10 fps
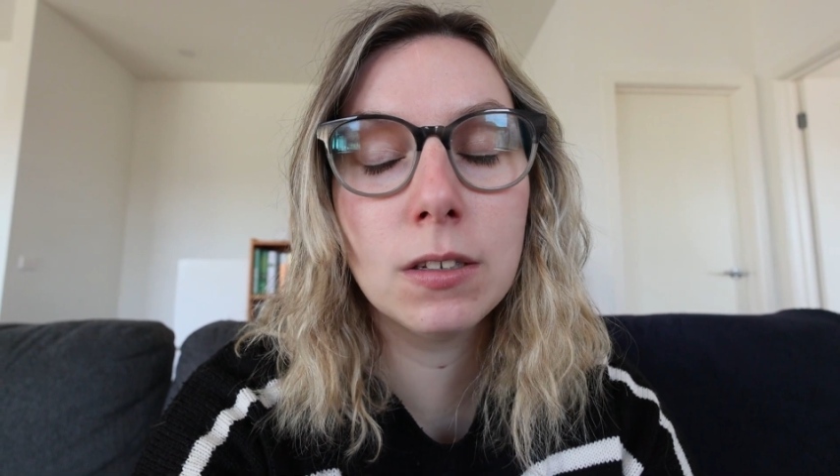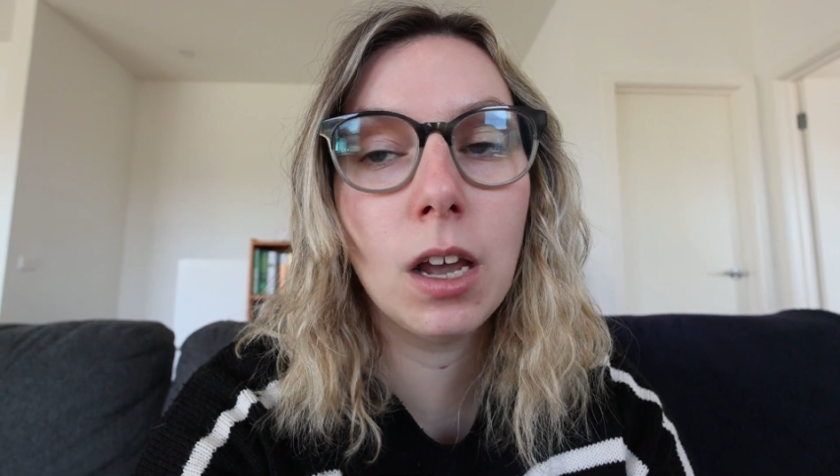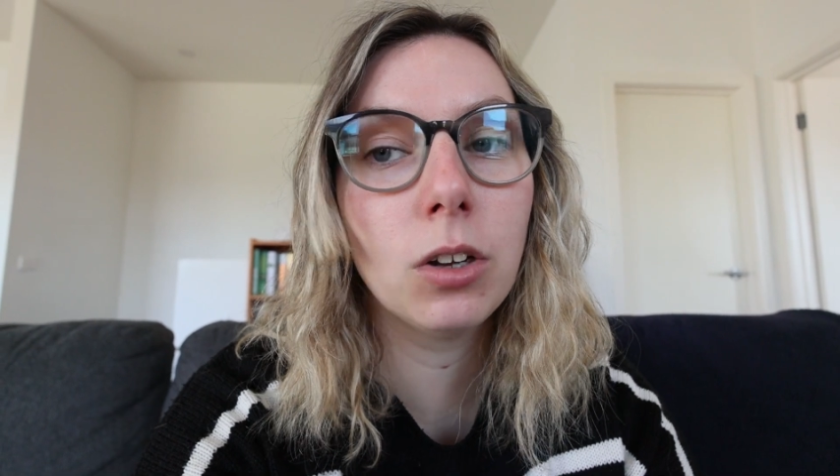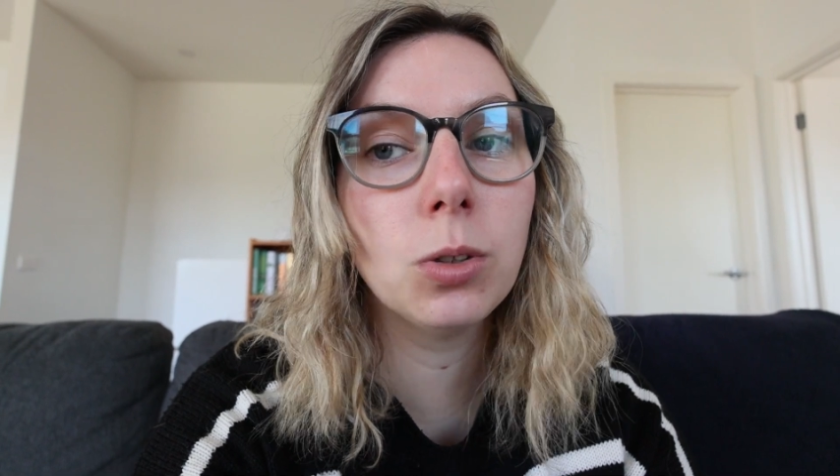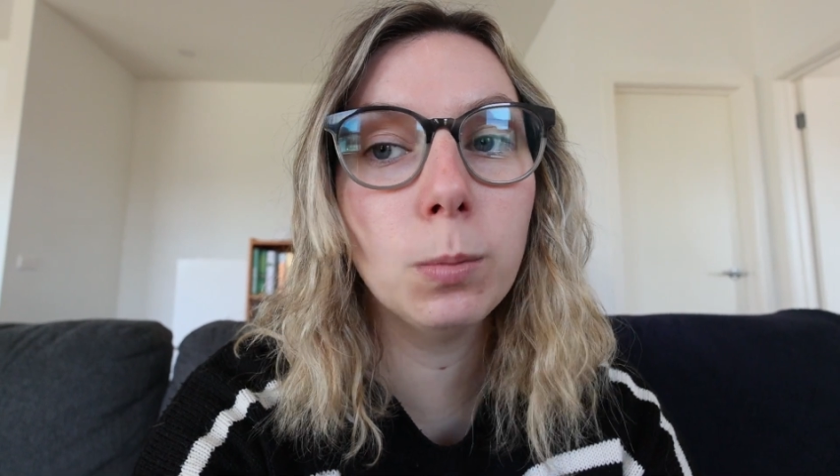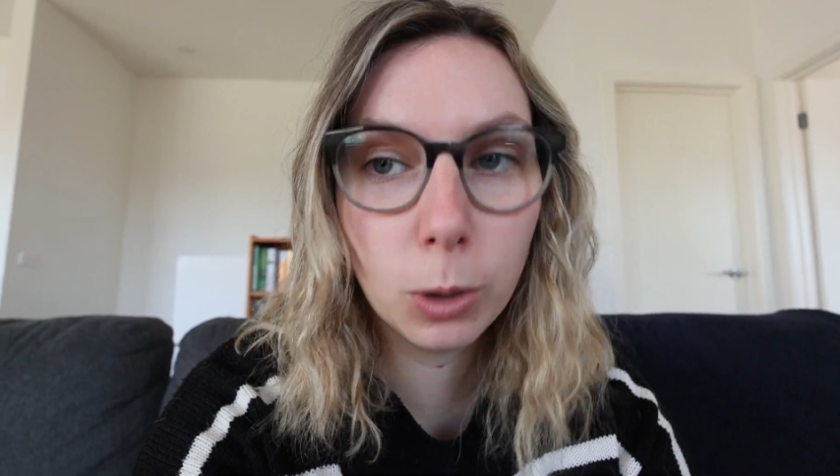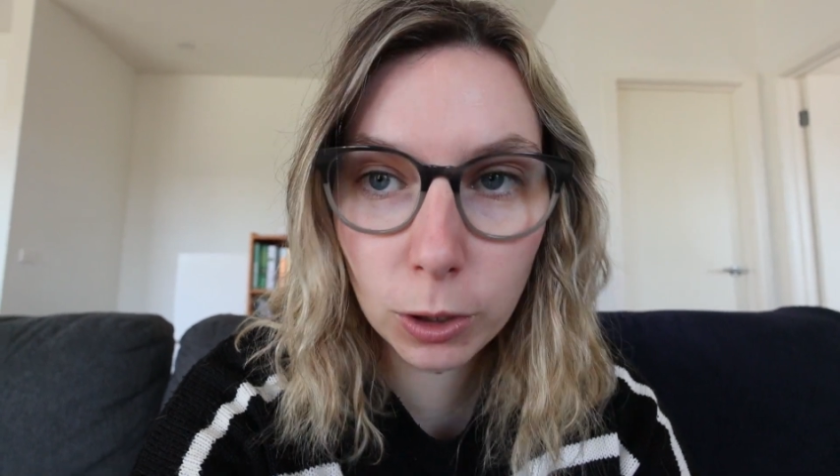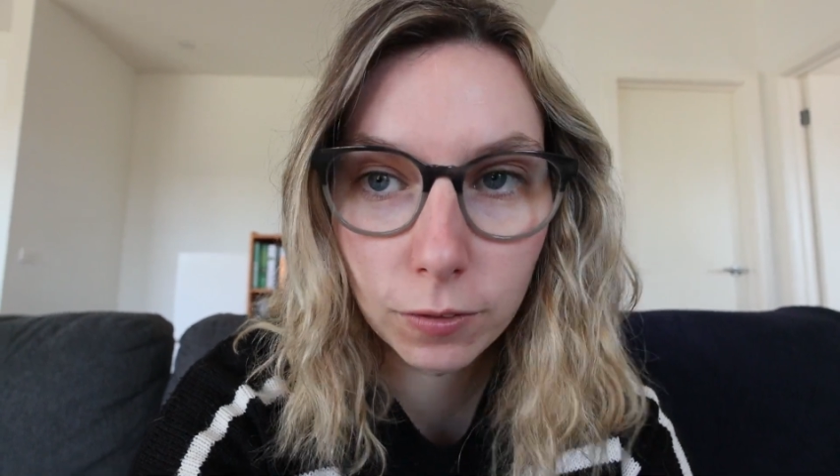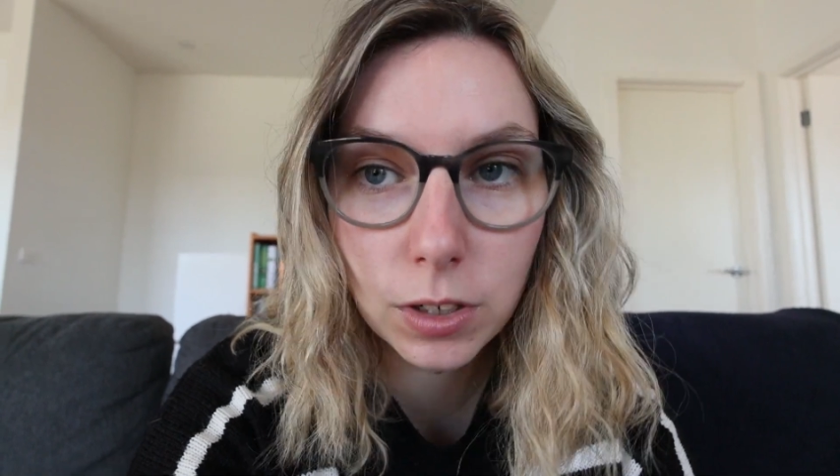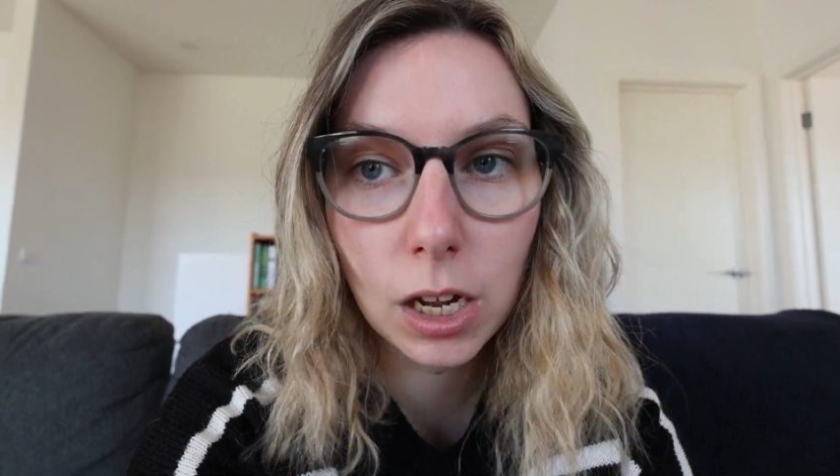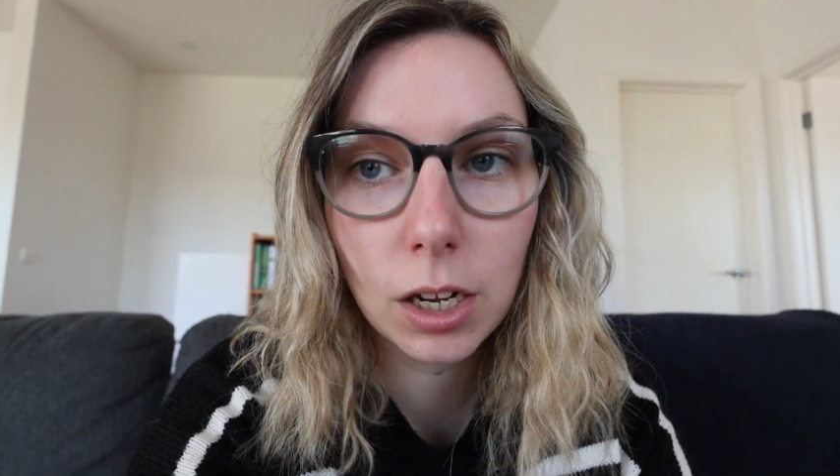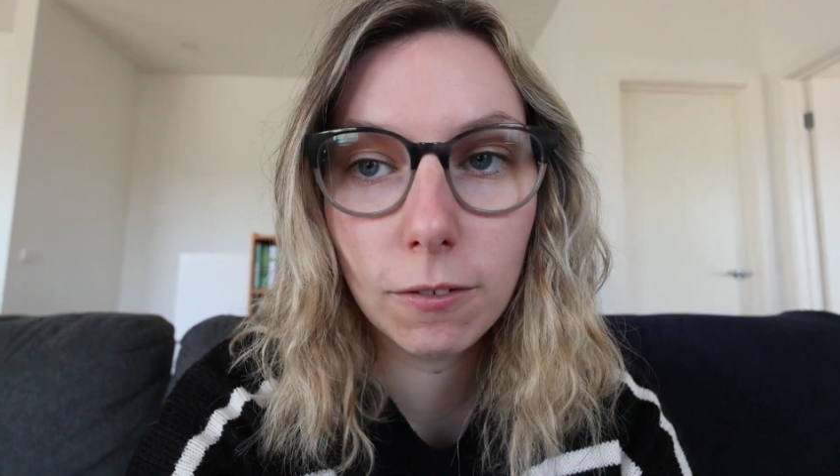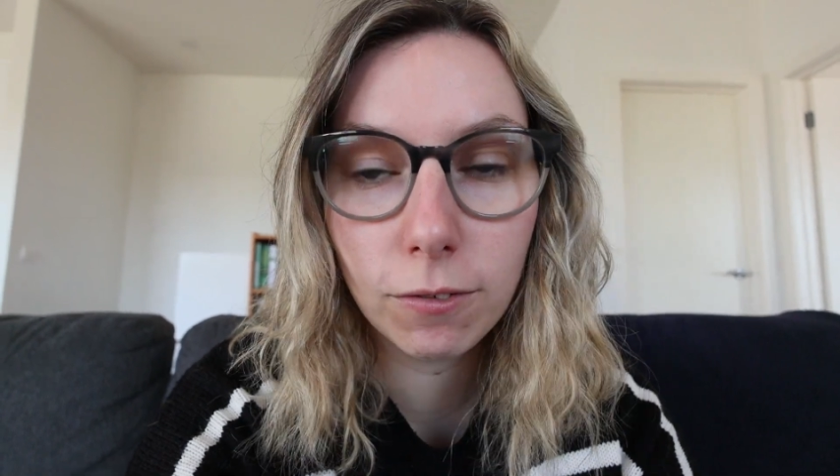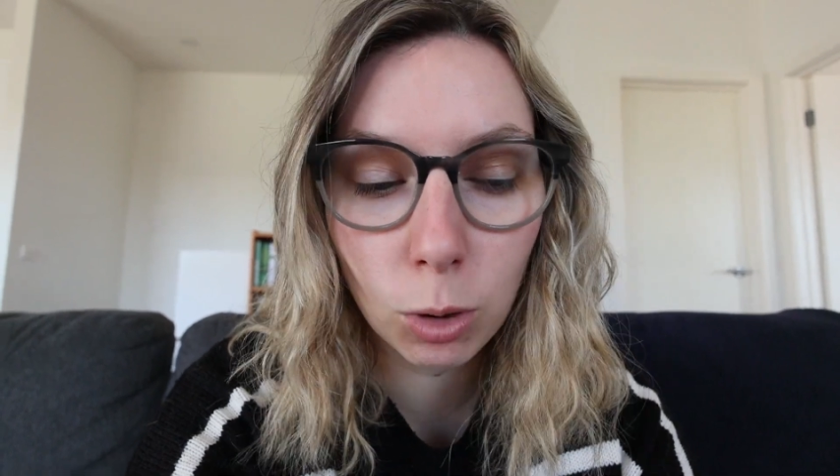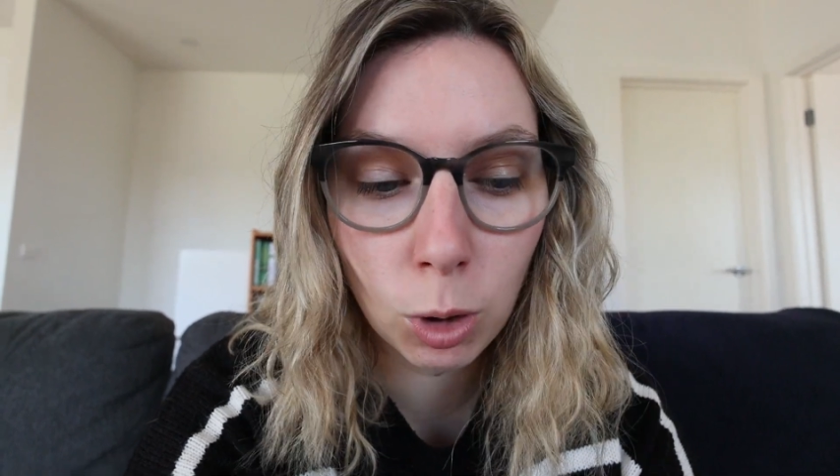his actual
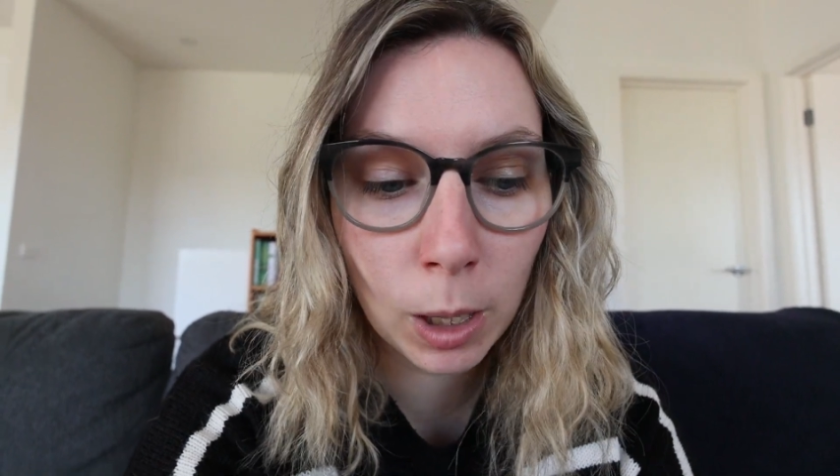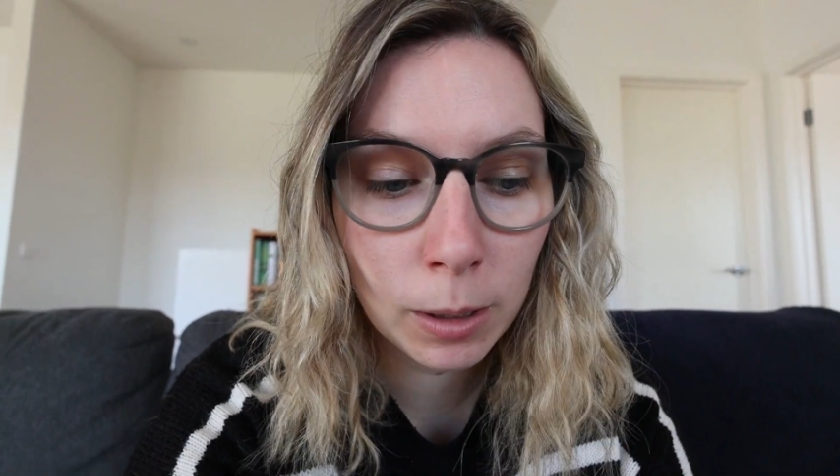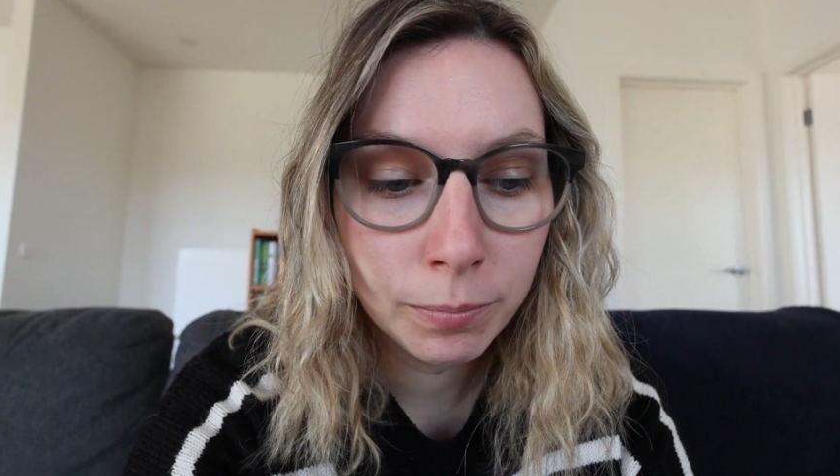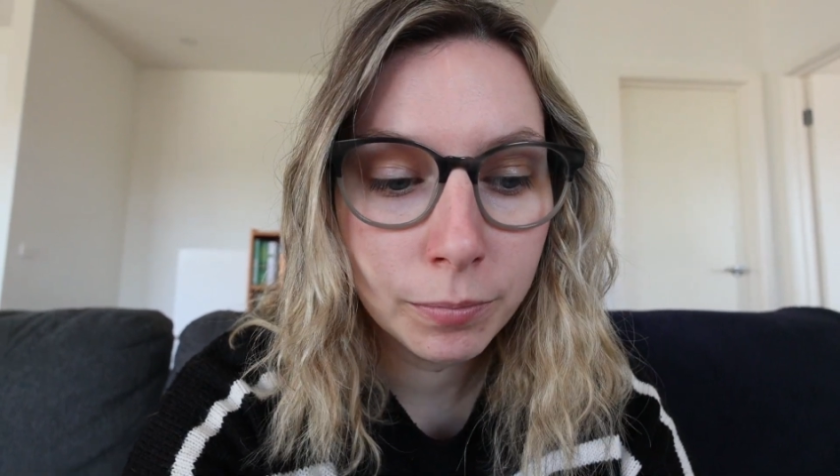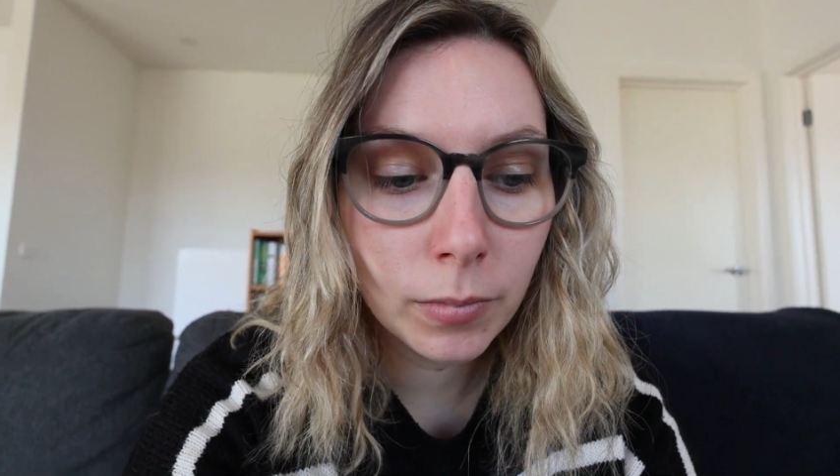birthday, for